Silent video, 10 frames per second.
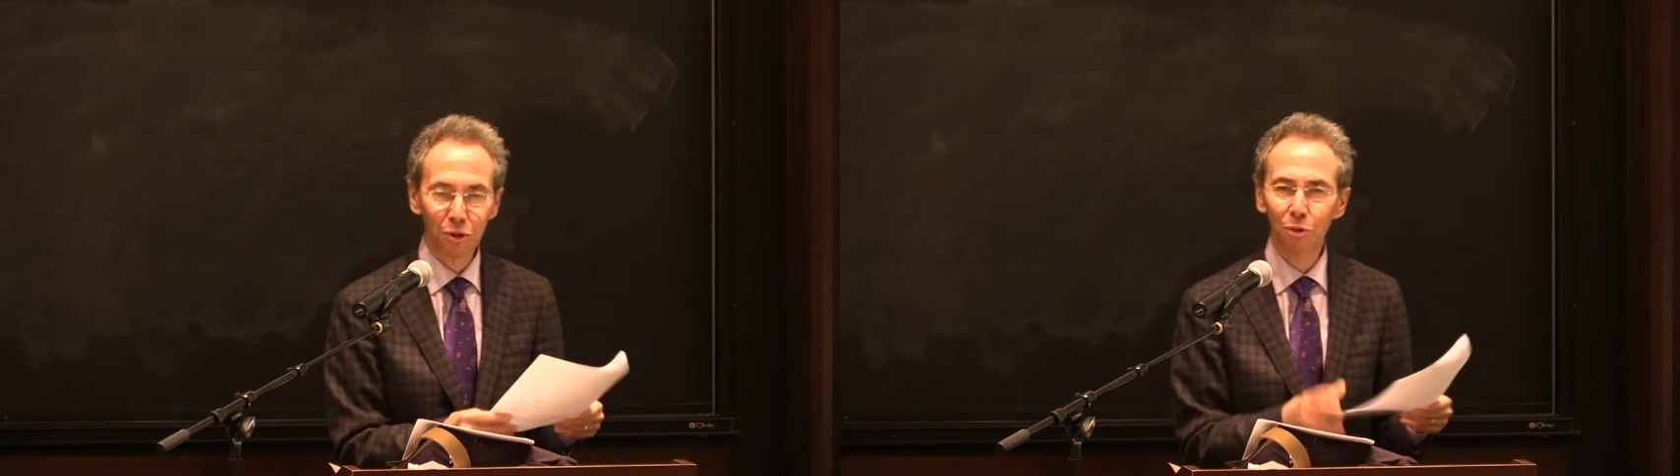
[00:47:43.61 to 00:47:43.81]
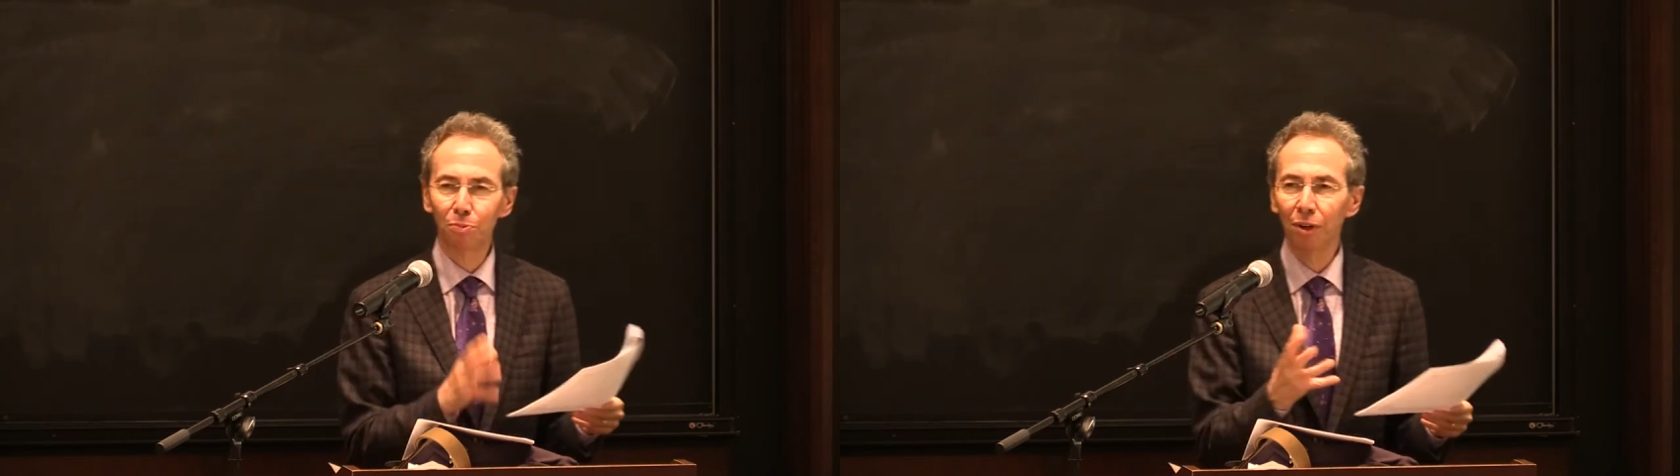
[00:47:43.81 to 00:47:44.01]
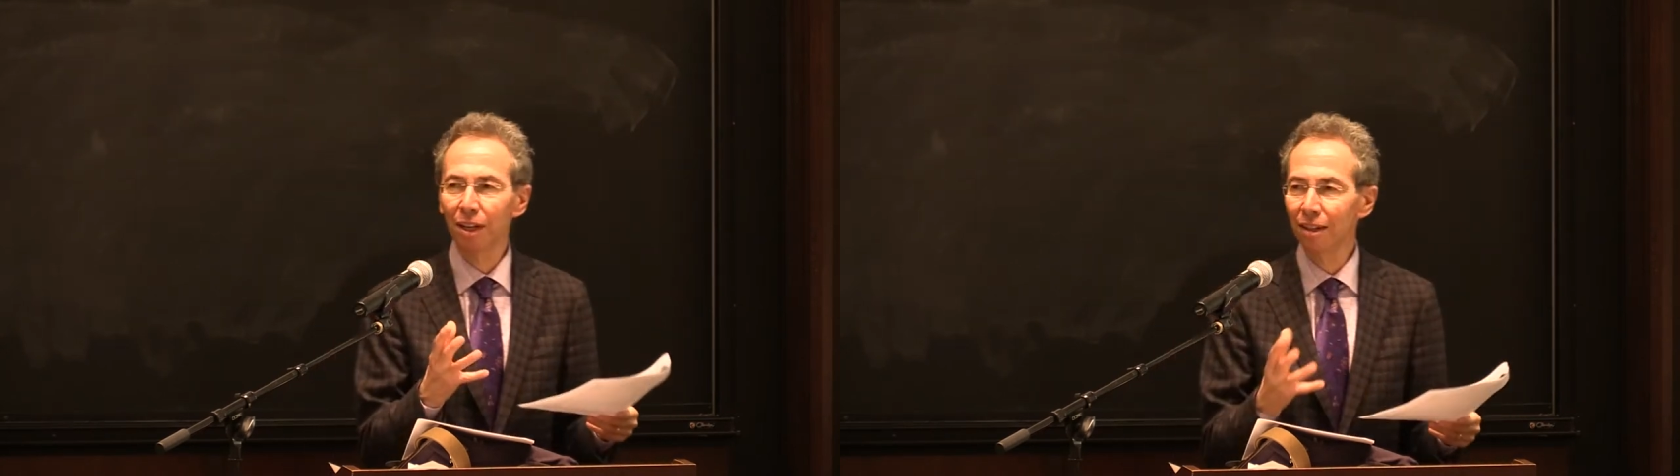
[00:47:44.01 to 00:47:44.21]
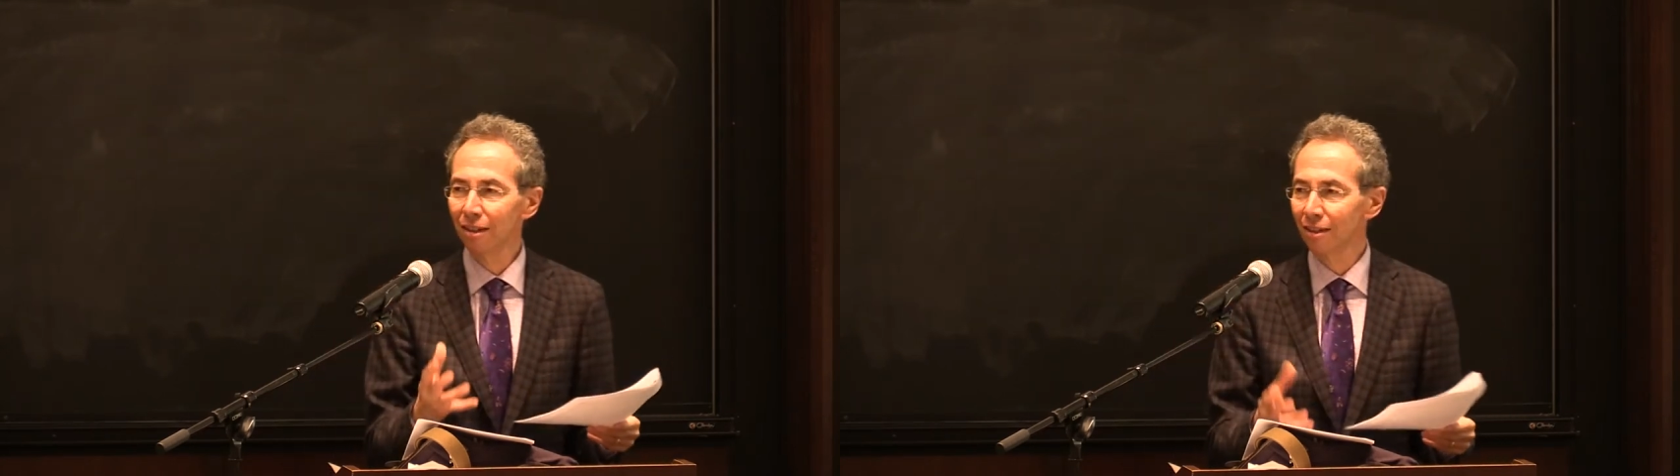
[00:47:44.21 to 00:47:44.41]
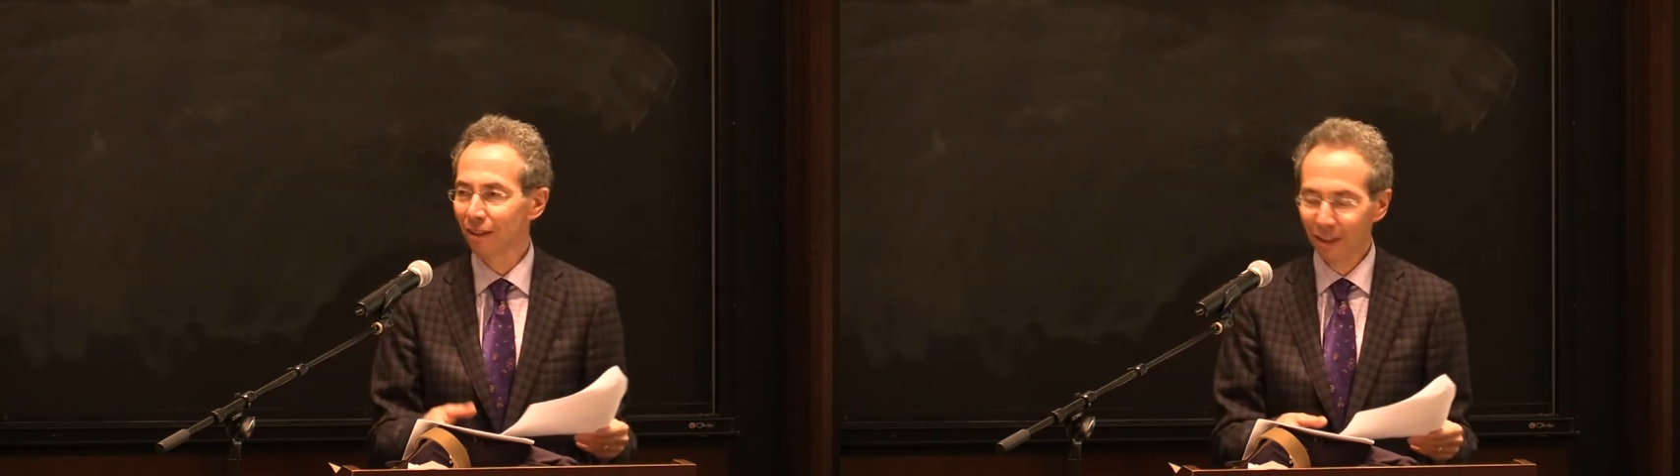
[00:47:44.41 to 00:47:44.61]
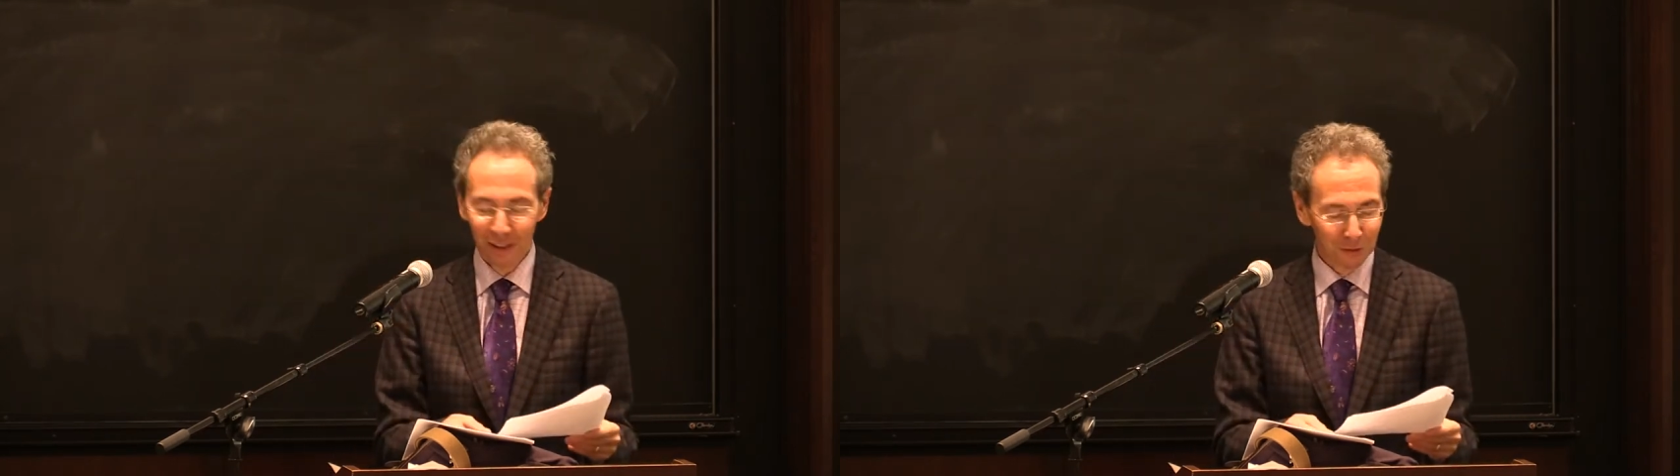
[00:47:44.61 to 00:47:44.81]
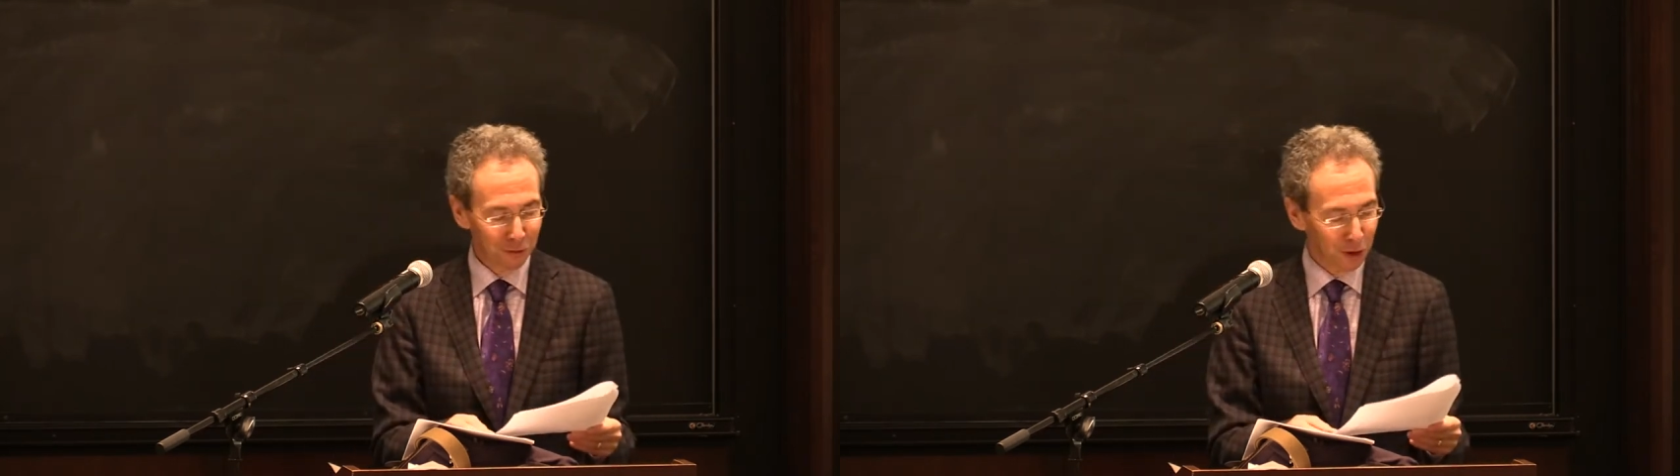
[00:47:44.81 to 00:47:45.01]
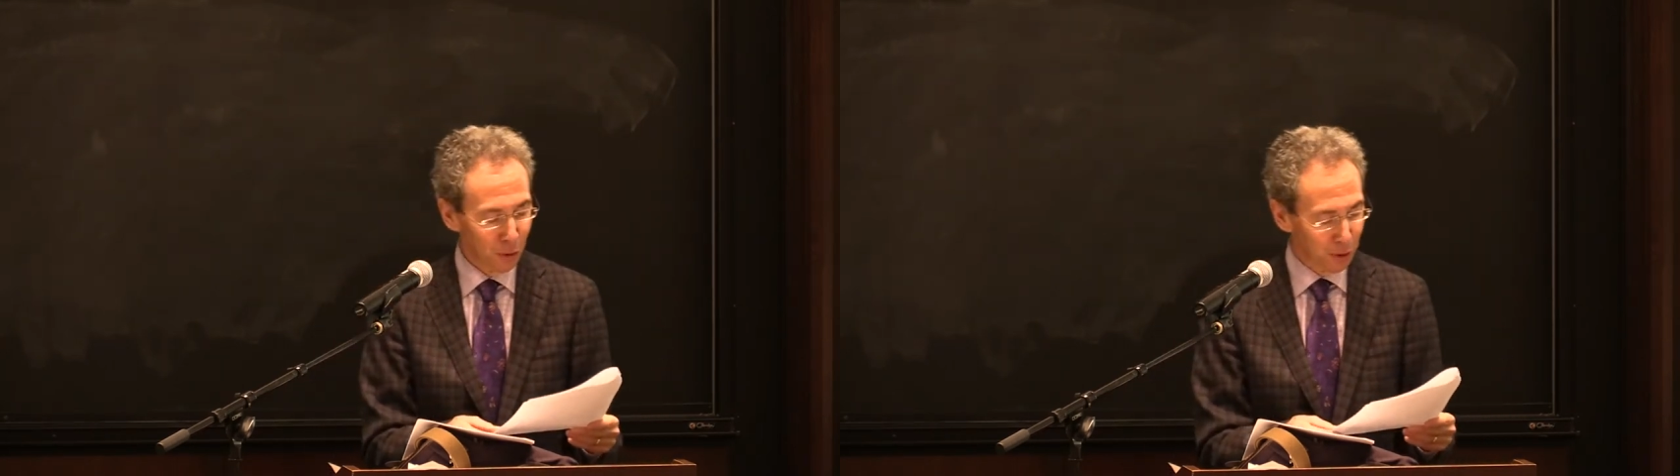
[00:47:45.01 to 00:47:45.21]
springs
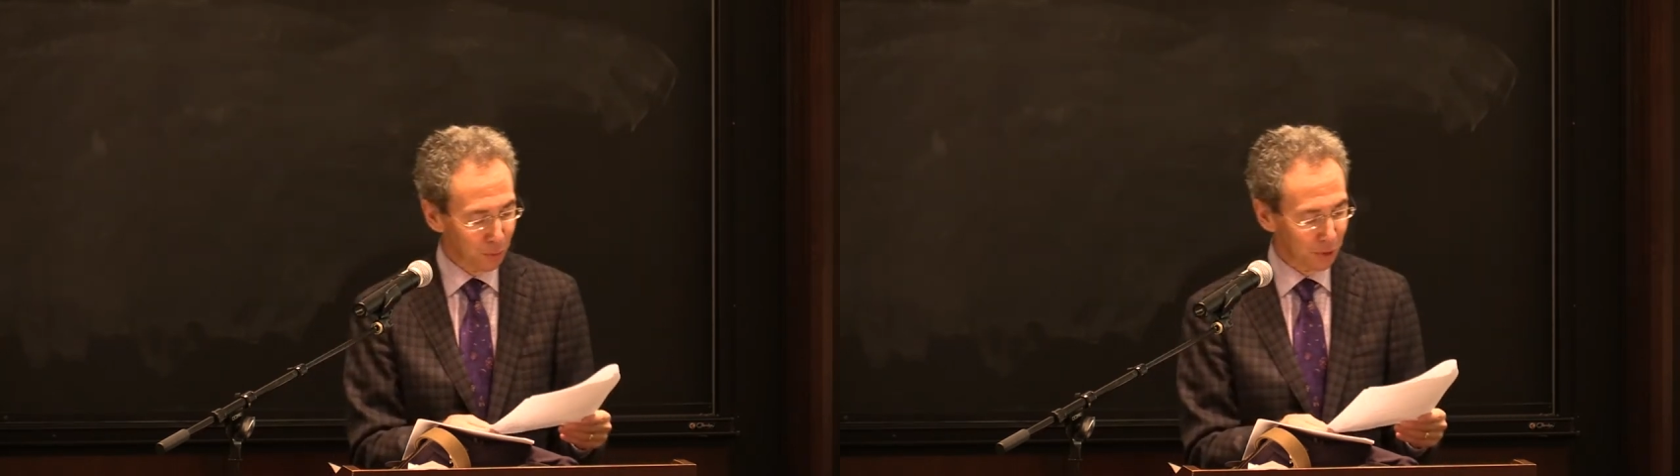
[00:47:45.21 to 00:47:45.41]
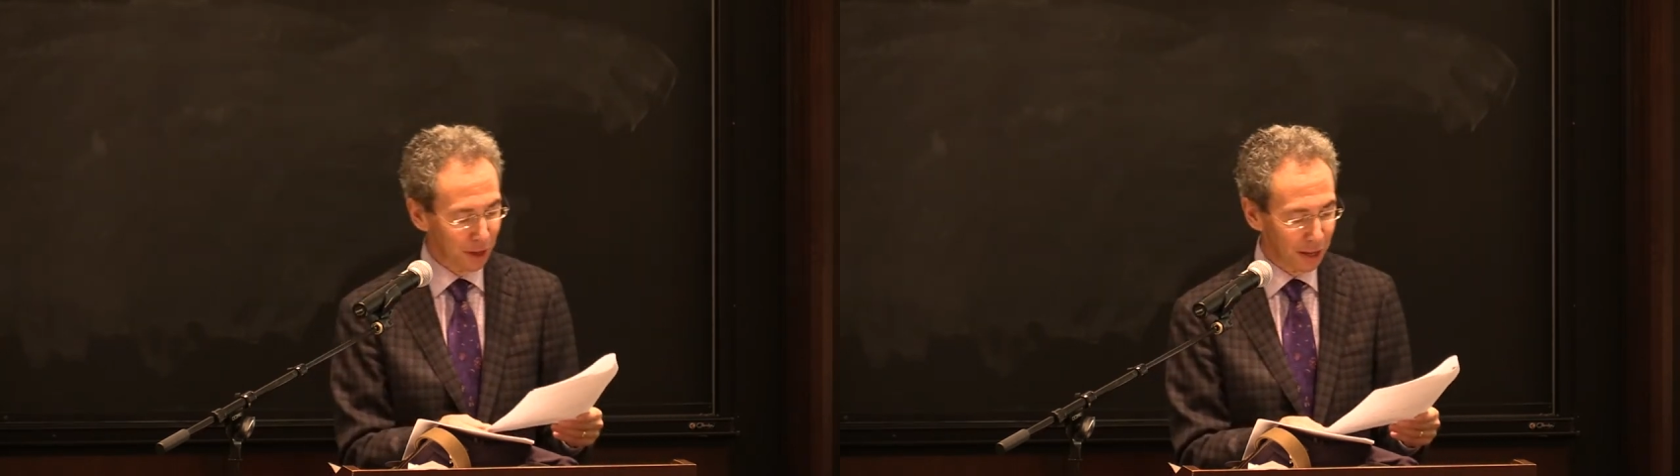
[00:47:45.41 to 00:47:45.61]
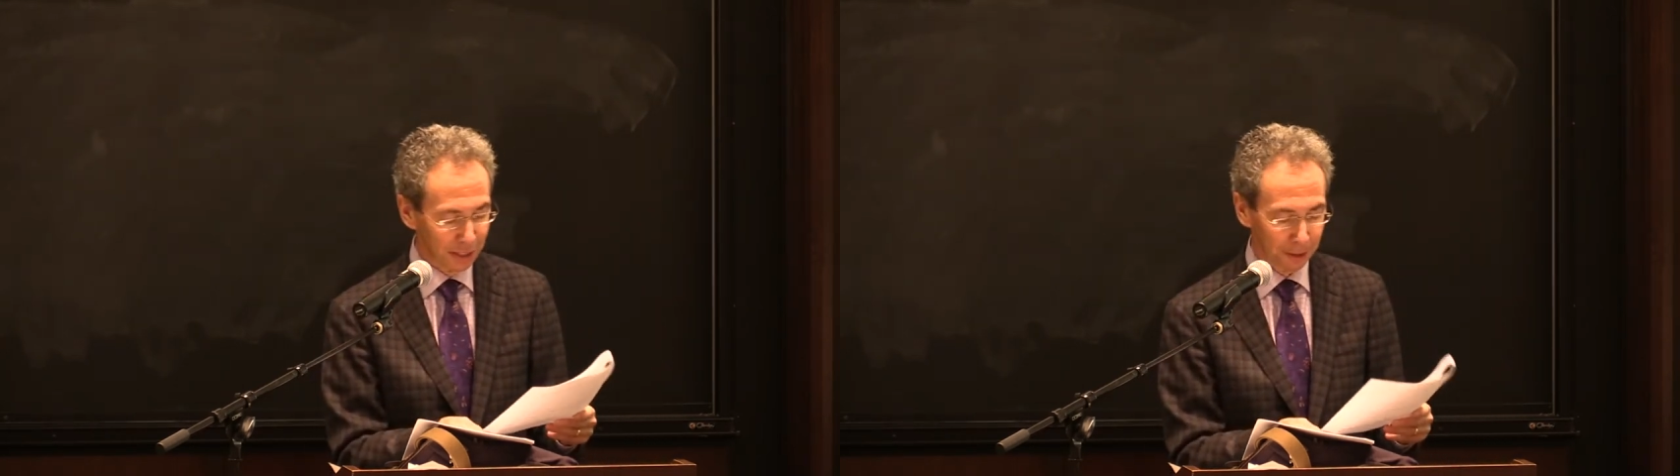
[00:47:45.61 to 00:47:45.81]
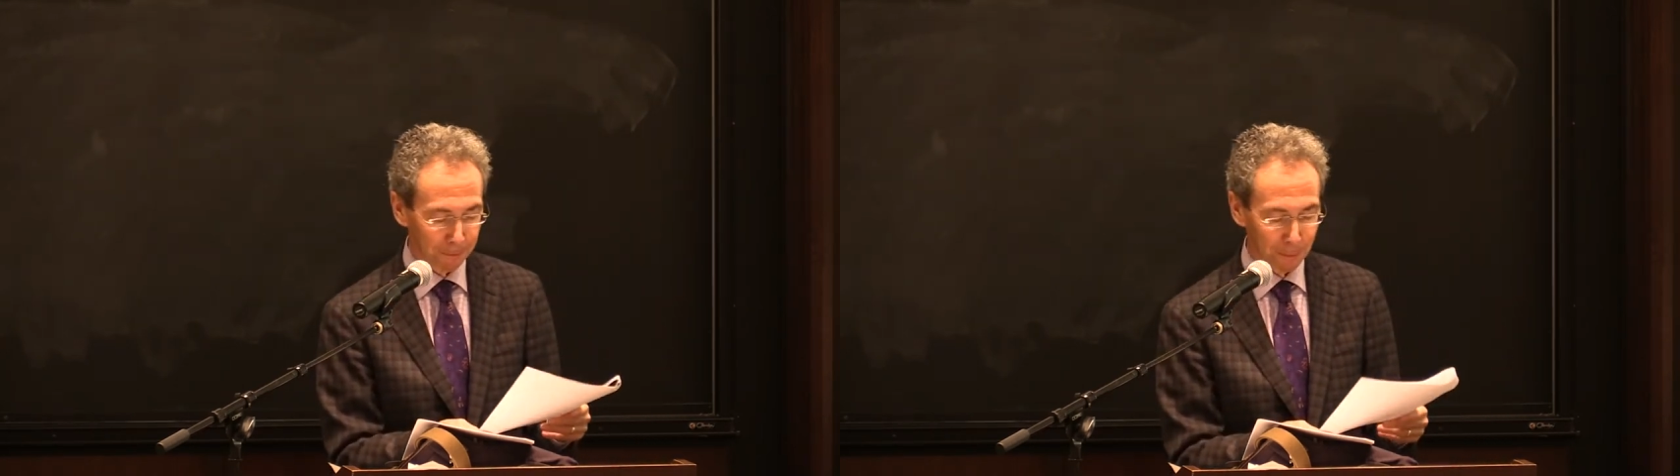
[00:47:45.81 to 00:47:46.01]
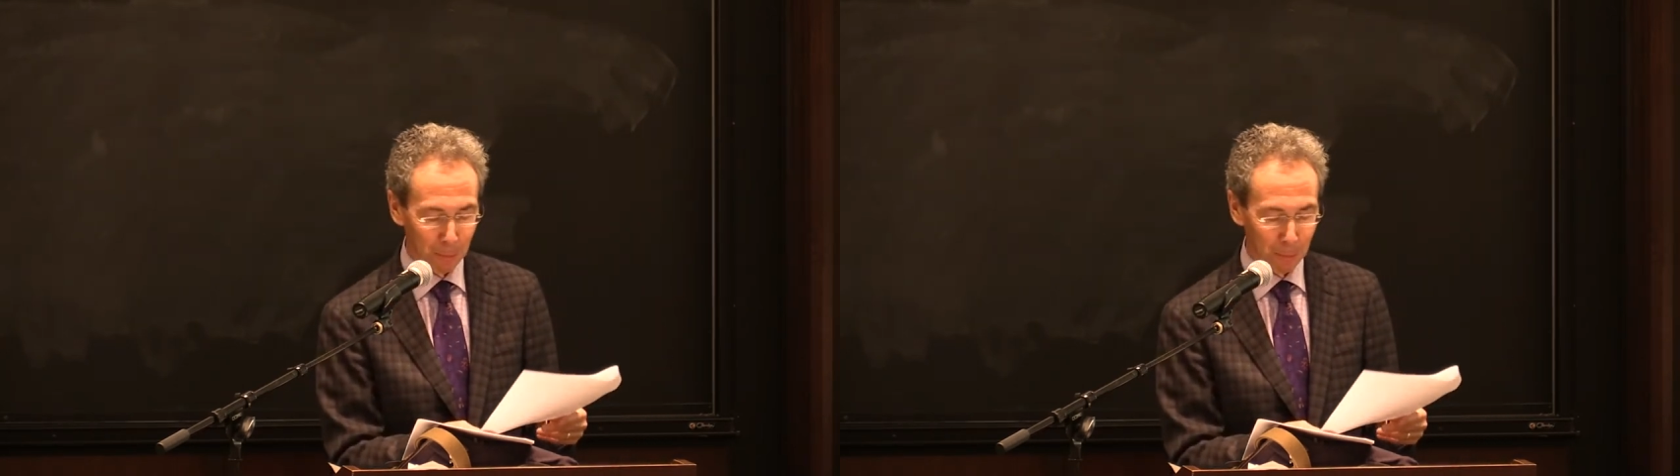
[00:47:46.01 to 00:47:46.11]
flowing with honey.